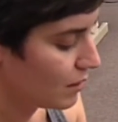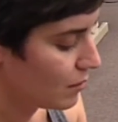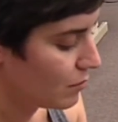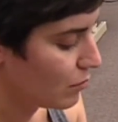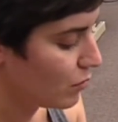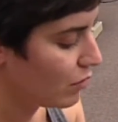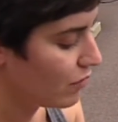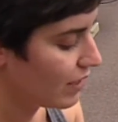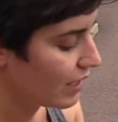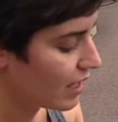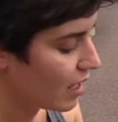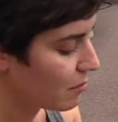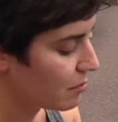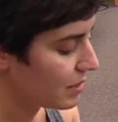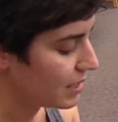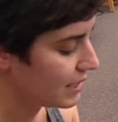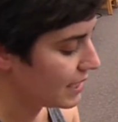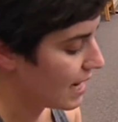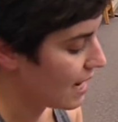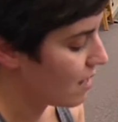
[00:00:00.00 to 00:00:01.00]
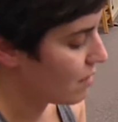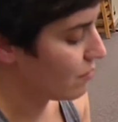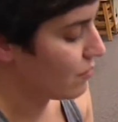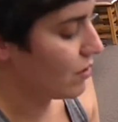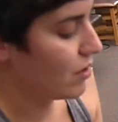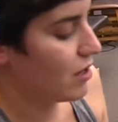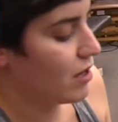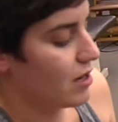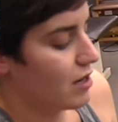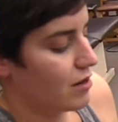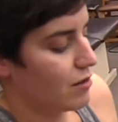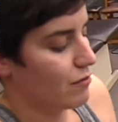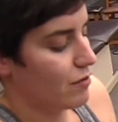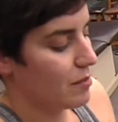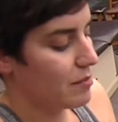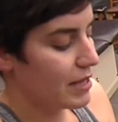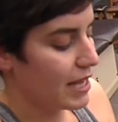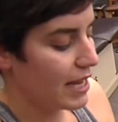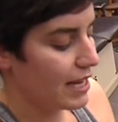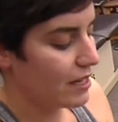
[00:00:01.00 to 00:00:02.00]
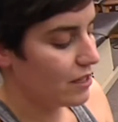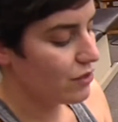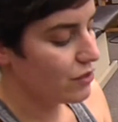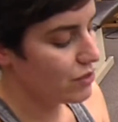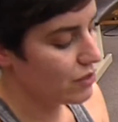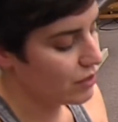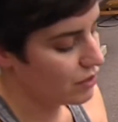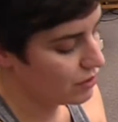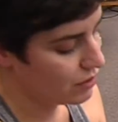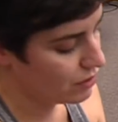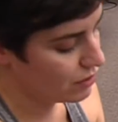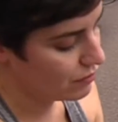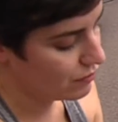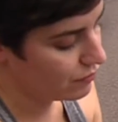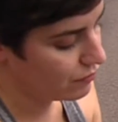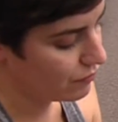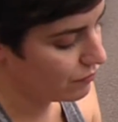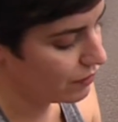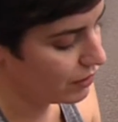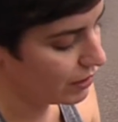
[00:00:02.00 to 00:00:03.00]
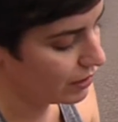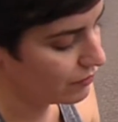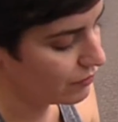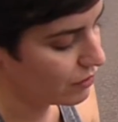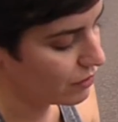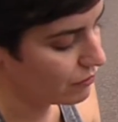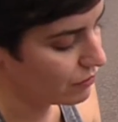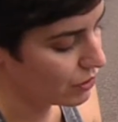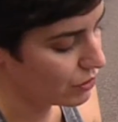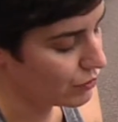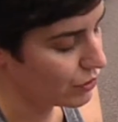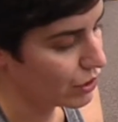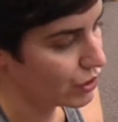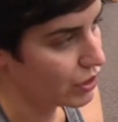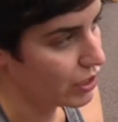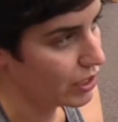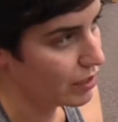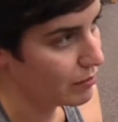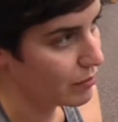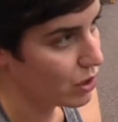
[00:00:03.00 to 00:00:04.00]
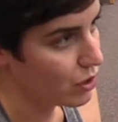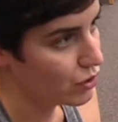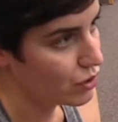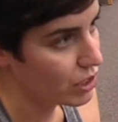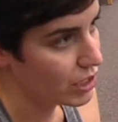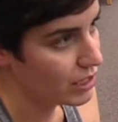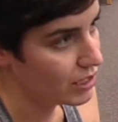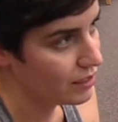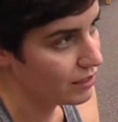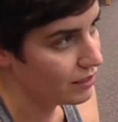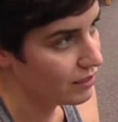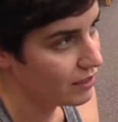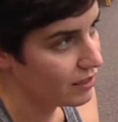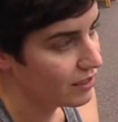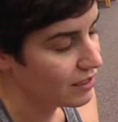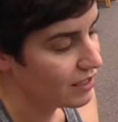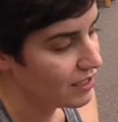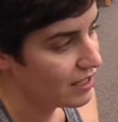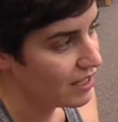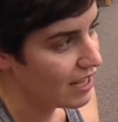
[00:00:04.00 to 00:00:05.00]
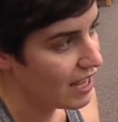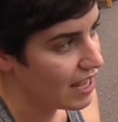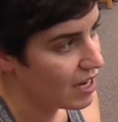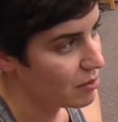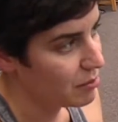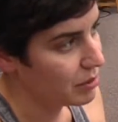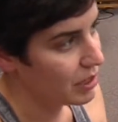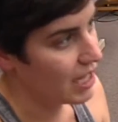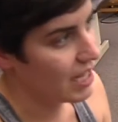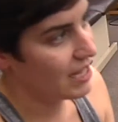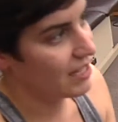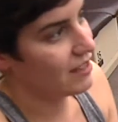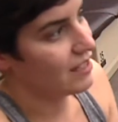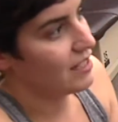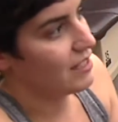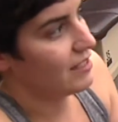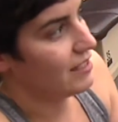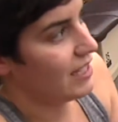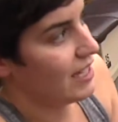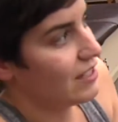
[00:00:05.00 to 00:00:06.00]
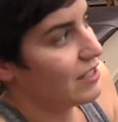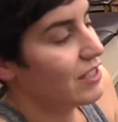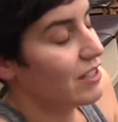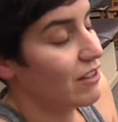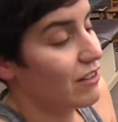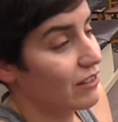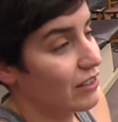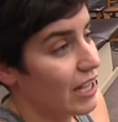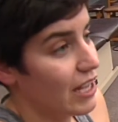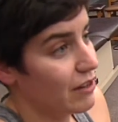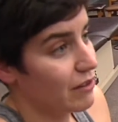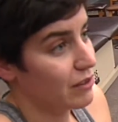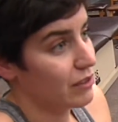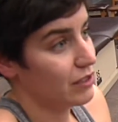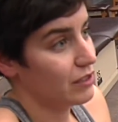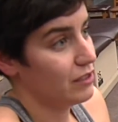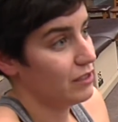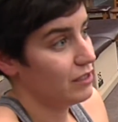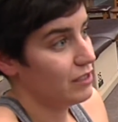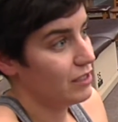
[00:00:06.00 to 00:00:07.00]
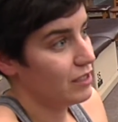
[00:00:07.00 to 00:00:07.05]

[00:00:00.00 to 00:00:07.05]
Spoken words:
moving up and down her rib cage, feeling for restriction in motion, and applying this anterior lateral